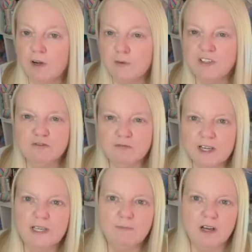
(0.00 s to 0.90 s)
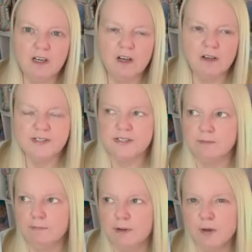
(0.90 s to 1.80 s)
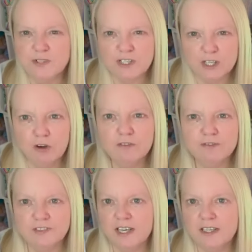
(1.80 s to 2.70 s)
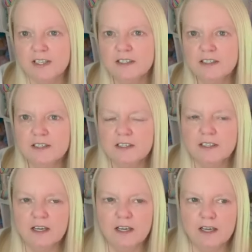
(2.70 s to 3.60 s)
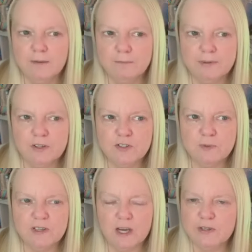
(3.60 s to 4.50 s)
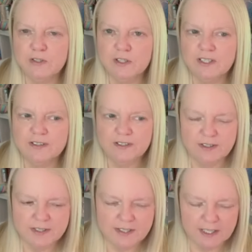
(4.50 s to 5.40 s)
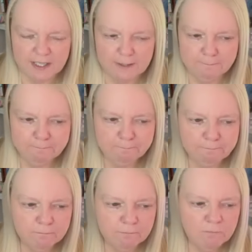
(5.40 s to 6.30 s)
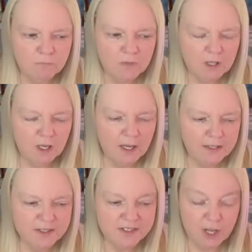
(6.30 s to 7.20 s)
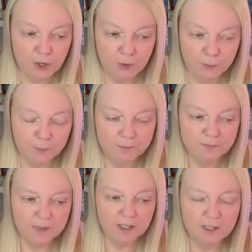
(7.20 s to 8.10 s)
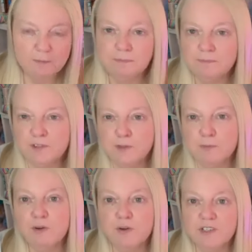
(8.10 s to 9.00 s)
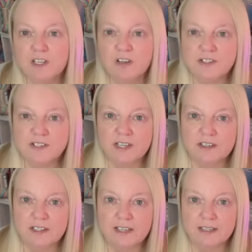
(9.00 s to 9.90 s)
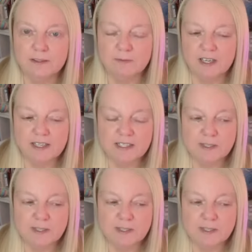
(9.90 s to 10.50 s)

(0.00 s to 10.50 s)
is really my last posting off day, um, because we're going early Thursday. And so, um, tomorrow's the last day I can get them collected.